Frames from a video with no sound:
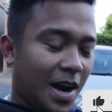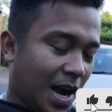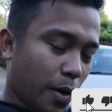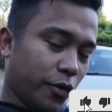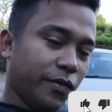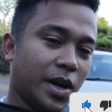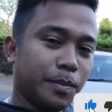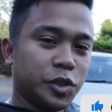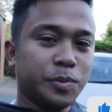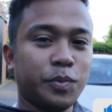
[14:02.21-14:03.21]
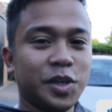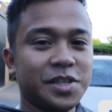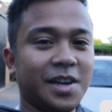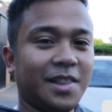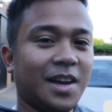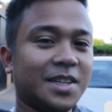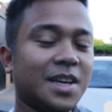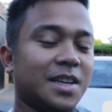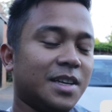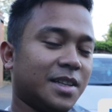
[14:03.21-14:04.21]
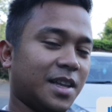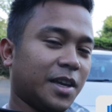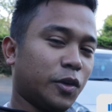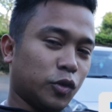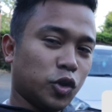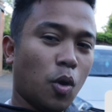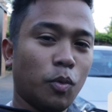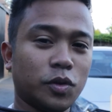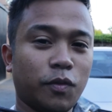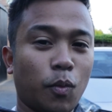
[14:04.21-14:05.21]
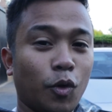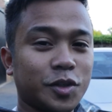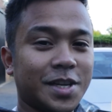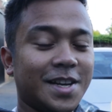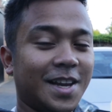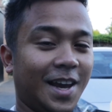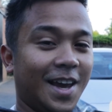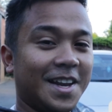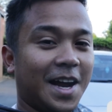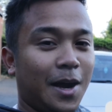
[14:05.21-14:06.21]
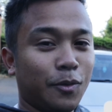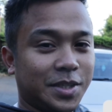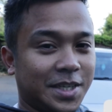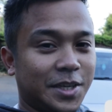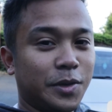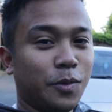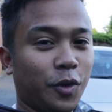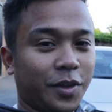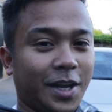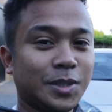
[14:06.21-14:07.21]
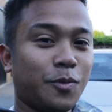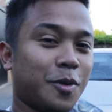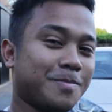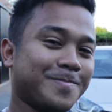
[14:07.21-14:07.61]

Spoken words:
I would very much appreciate that. Thank you so much for watching, and I will see you on the next one.